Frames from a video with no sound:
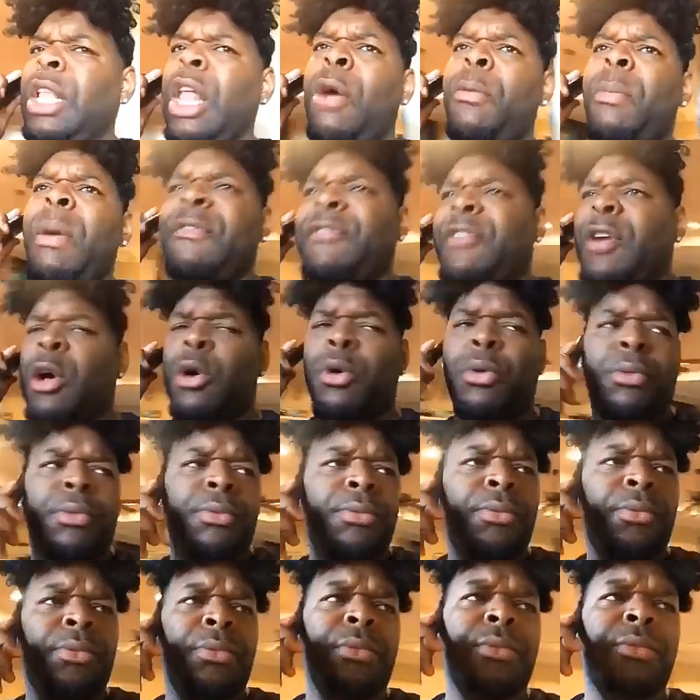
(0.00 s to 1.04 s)
Get out my phone.
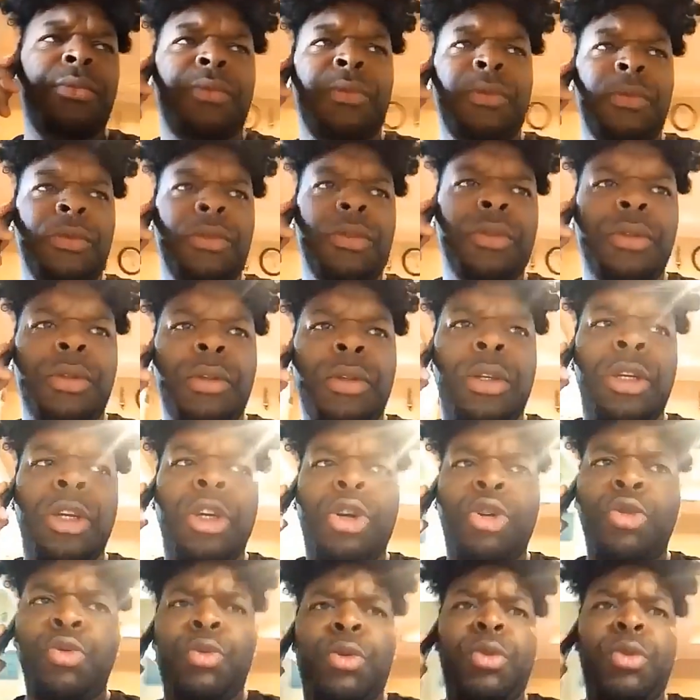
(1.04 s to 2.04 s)
Hold on real quick.